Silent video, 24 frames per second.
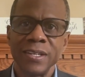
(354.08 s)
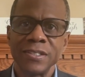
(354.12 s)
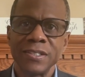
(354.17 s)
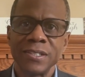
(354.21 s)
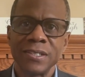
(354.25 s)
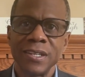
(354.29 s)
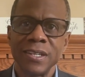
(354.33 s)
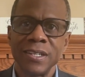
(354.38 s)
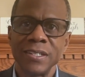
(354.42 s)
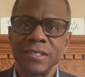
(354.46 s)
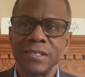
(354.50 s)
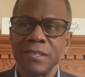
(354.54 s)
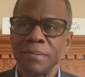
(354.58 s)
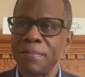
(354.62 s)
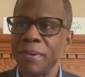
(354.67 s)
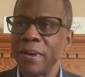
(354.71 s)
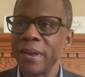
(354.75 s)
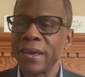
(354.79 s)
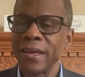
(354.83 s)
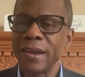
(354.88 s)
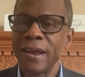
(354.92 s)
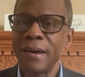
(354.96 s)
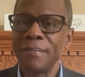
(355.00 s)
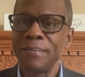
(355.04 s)
It's to
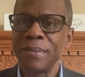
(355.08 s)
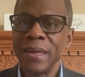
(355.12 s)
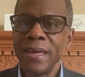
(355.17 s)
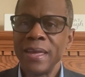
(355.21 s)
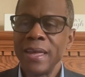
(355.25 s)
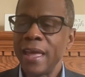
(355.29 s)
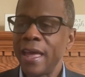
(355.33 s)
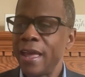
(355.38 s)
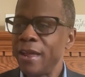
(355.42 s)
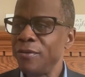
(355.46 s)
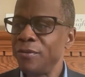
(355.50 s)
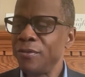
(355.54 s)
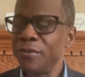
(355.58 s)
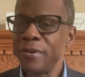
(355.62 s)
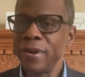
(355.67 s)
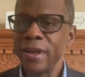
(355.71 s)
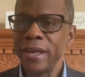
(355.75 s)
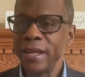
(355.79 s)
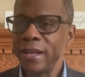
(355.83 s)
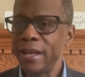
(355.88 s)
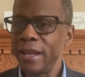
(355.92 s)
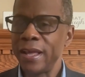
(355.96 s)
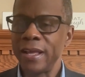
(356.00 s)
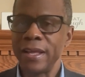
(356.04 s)
pick it up and
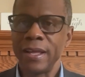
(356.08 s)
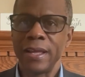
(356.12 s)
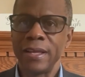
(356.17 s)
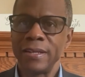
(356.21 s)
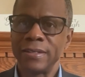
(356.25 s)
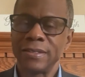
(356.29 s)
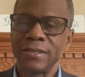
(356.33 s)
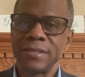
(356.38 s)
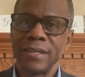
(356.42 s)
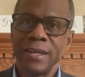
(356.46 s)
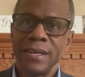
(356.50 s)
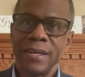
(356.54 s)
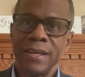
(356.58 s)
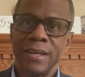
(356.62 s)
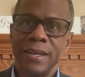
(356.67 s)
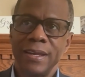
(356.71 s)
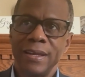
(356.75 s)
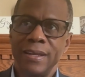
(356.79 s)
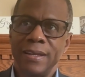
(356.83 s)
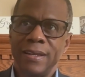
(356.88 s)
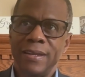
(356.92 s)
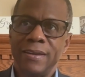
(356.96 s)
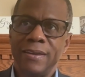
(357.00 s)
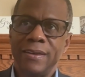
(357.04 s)
read.
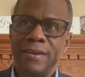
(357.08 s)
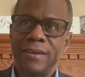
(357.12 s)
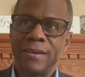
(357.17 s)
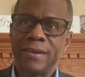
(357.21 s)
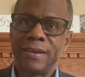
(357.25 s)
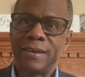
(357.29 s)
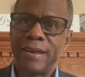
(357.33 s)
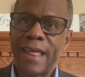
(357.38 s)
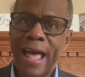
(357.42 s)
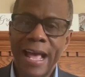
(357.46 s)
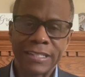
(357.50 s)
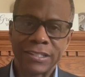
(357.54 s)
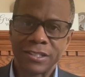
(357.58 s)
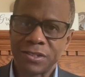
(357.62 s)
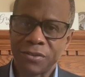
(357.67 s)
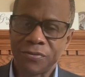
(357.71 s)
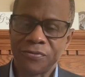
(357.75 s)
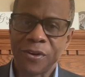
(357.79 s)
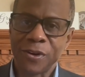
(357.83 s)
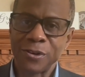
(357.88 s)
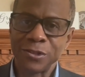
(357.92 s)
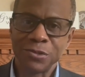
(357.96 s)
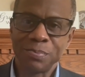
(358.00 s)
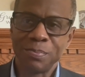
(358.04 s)
That's the
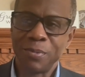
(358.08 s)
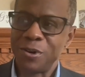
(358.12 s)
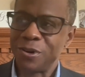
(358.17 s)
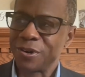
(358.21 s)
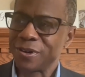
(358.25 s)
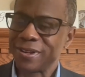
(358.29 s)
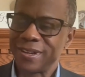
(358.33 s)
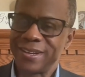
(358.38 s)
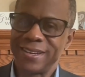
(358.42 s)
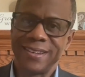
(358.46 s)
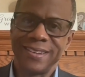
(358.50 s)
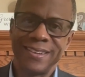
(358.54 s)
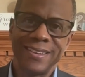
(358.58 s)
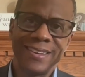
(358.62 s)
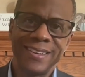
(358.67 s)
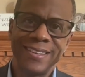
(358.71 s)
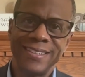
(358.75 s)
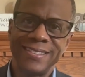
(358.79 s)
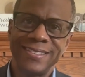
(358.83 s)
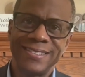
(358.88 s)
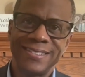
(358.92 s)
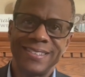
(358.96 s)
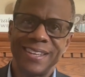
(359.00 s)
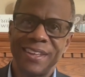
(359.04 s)
first book. And it
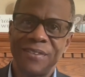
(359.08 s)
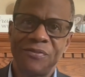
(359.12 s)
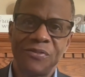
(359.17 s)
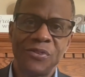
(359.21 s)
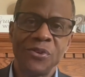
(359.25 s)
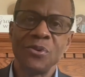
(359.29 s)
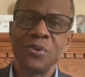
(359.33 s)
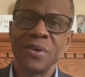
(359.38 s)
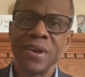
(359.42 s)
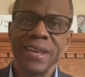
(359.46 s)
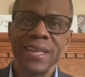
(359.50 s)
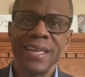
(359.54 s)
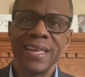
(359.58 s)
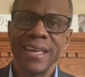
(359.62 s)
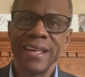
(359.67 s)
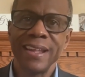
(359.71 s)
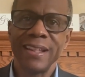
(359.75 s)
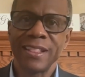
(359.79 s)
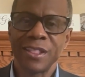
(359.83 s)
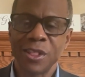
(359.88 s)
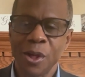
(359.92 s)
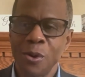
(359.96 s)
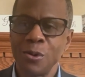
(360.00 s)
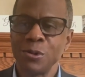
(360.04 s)
is, if you can
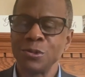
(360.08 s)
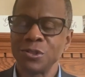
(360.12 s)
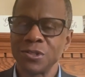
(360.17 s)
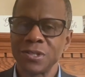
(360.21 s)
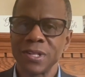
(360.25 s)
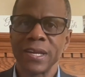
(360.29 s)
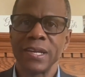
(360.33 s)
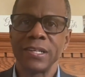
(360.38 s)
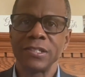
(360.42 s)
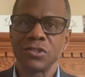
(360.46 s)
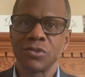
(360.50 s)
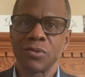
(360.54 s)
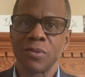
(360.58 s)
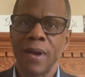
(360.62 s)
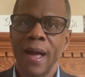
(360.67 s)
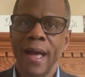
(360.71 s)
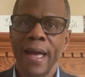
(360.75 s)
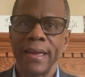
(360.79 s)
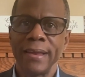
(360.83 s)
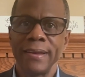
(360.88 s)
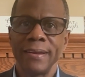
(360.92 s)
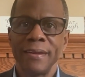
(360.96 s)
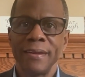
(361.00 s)
get those things right,